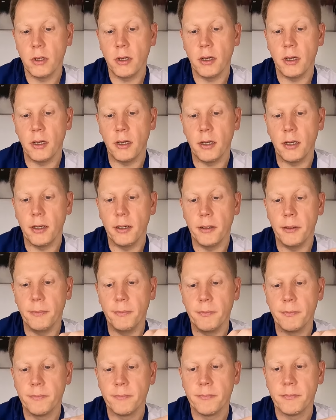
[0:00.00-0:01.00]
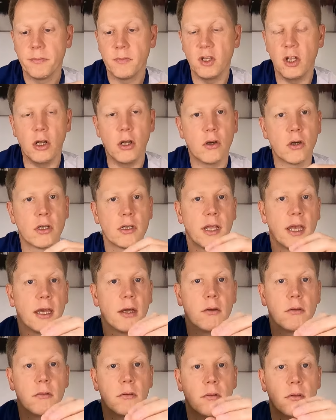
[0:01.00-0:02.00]
The
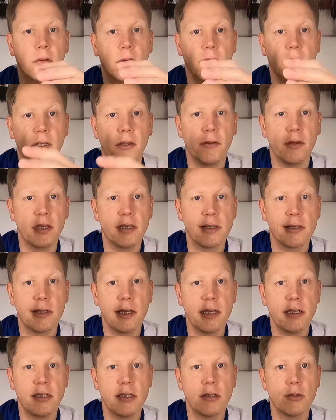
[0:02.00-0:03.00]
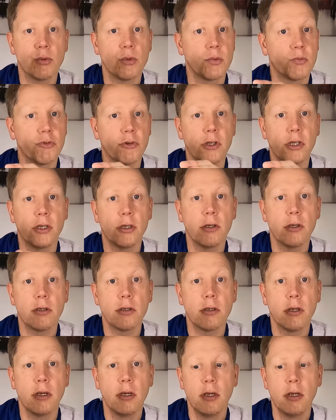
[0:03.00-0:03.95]
lockdown in these laces was pretty good.